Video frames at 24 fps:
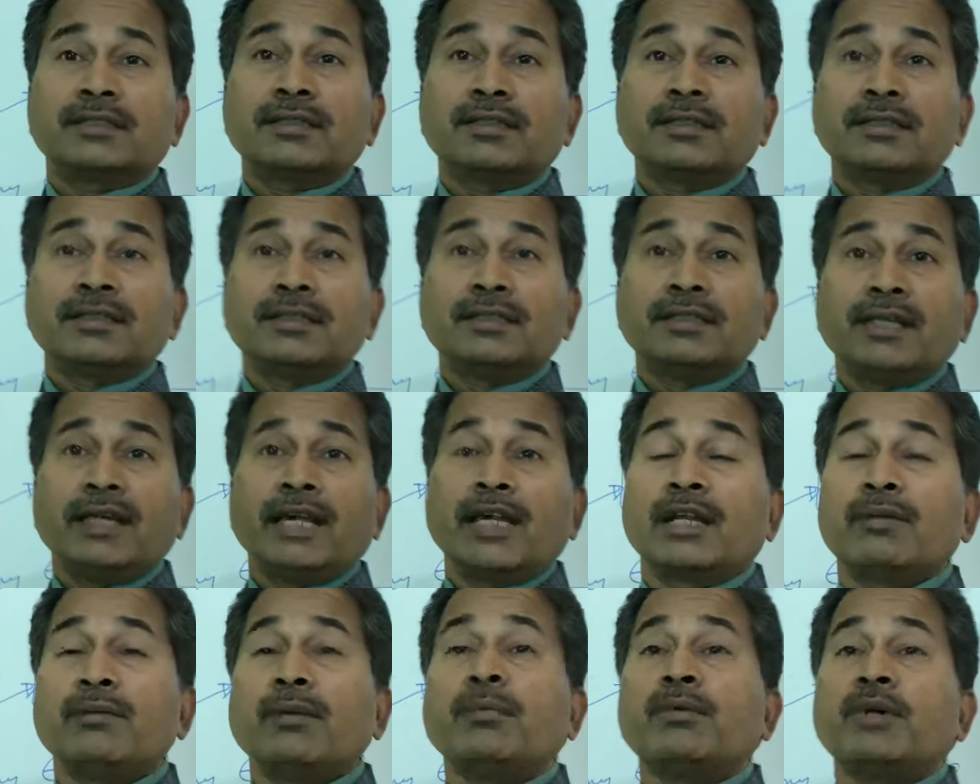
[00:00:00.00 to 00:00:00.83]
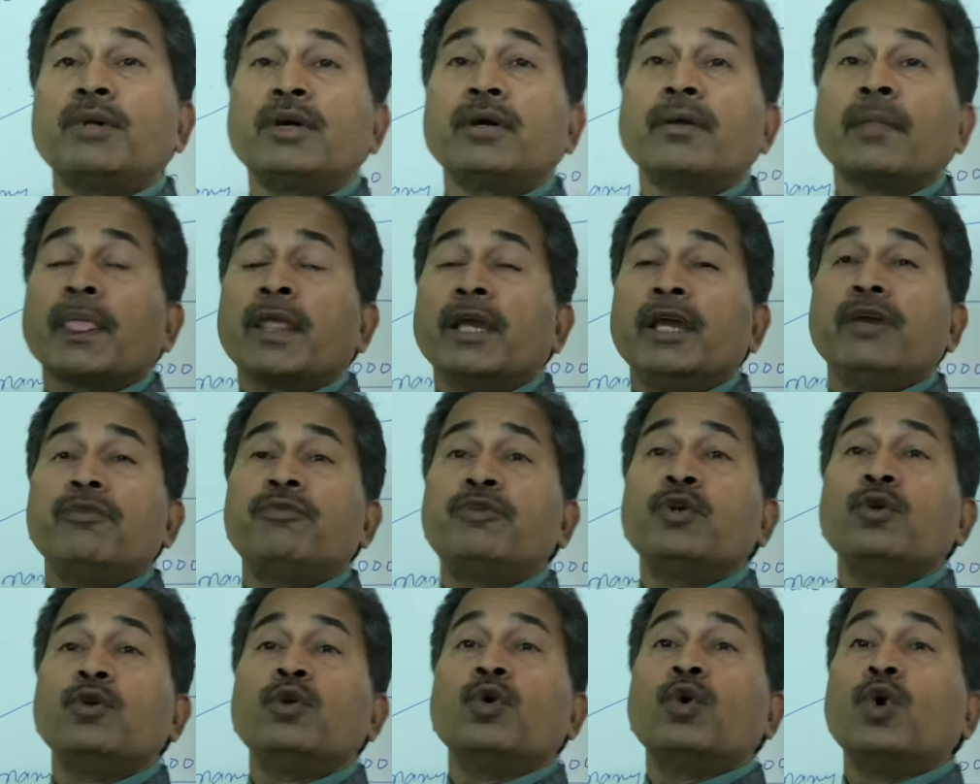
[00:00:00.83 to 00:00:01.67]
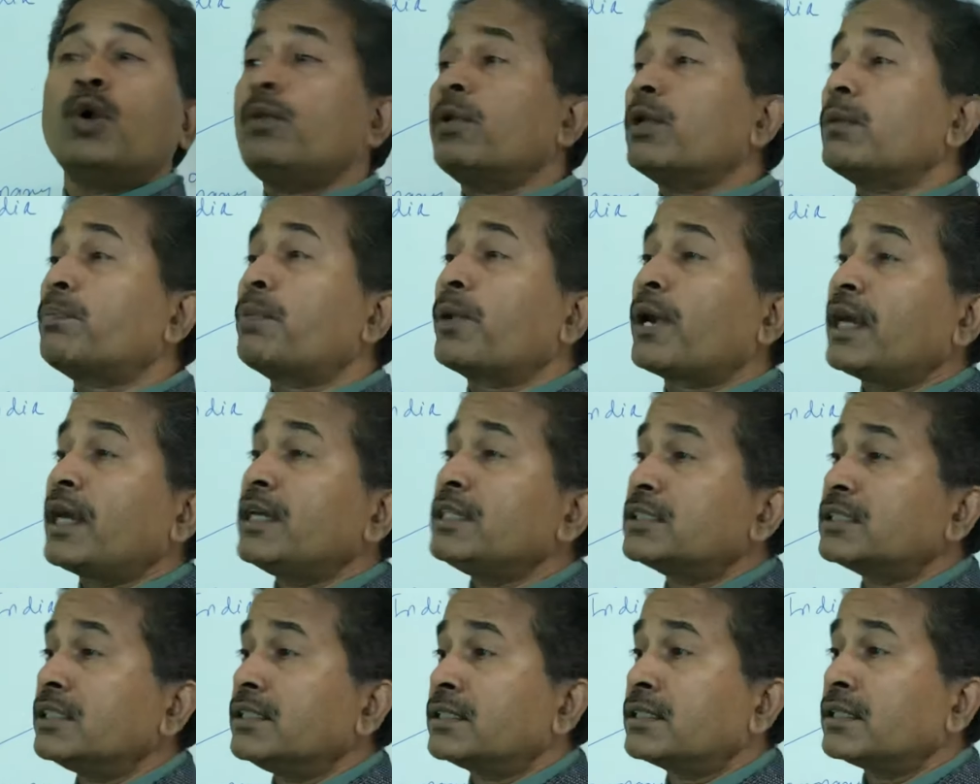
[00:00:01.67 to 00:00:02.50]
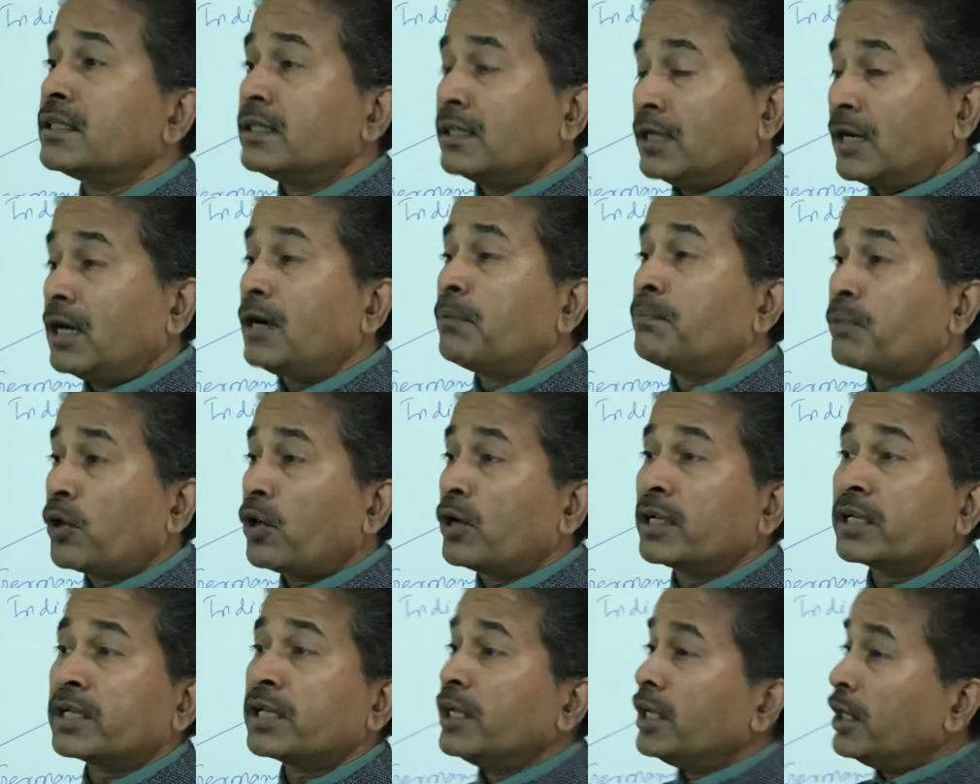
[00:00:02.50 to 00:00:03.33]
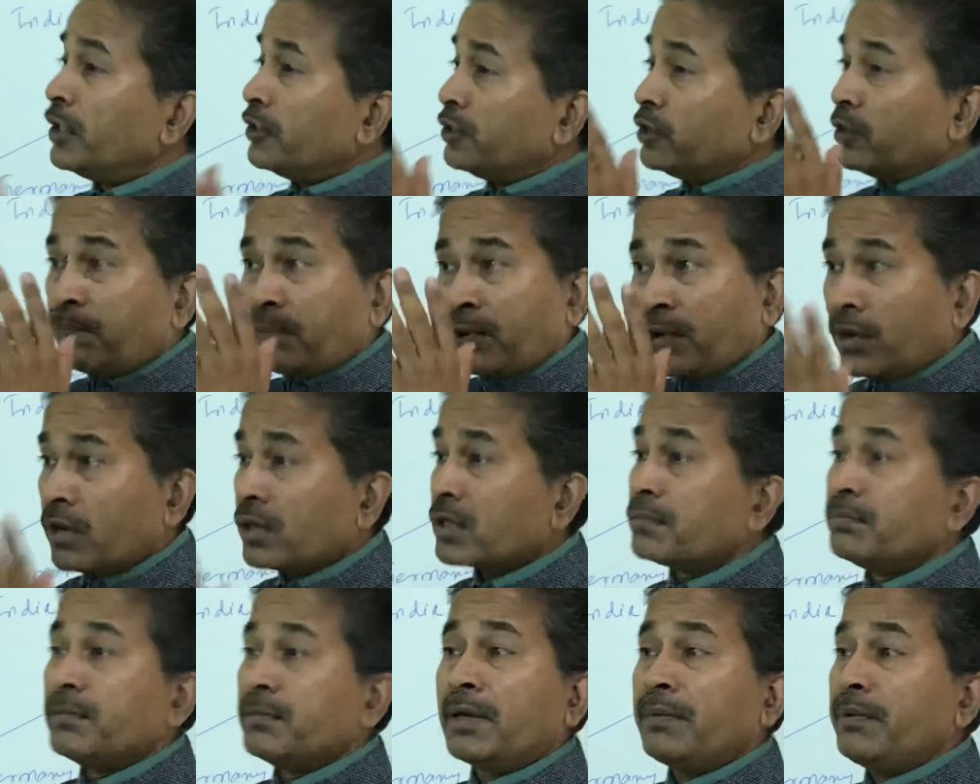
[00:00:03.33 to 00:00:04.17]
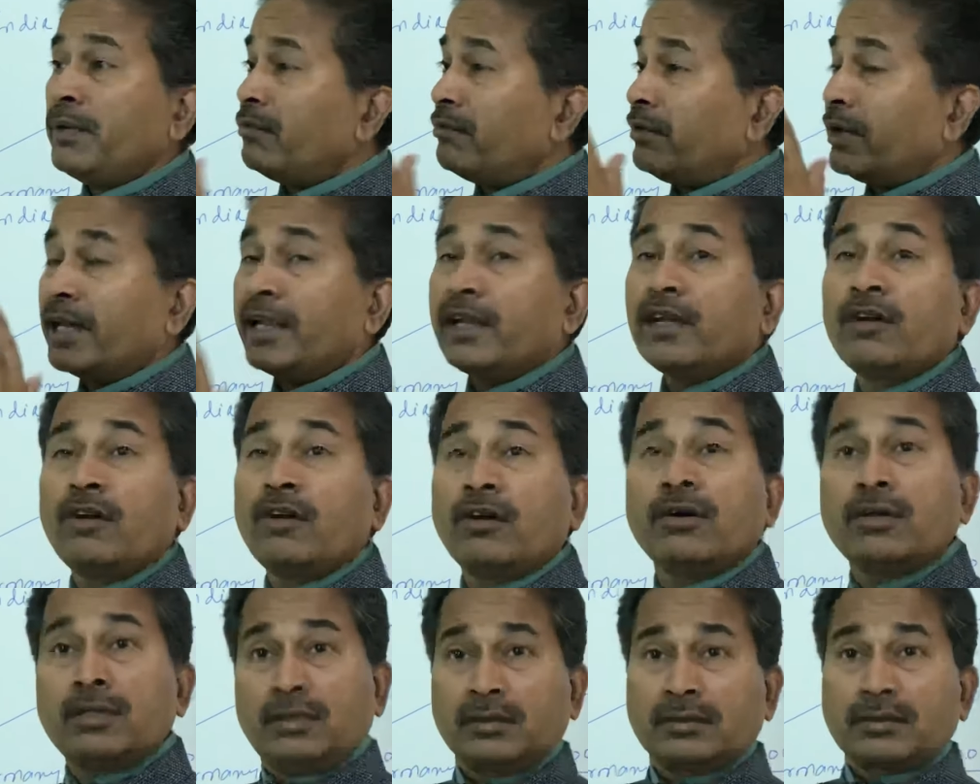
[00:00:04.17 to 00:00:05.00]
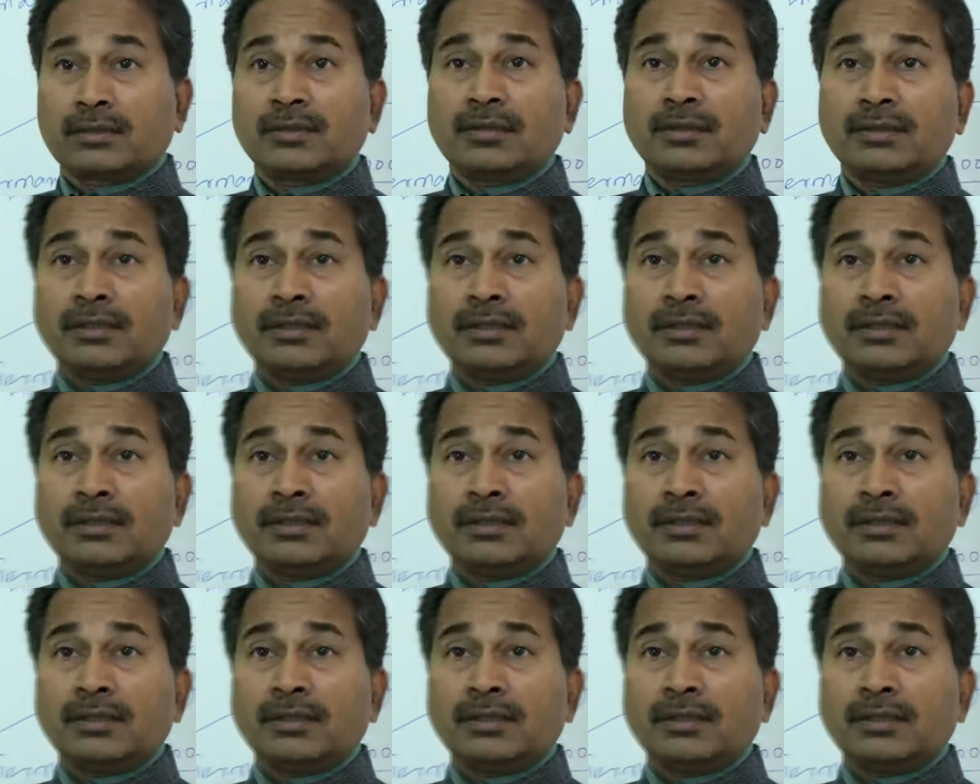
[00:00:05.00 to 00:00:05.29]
And remember, if you overprice it, a product, your product may be very good,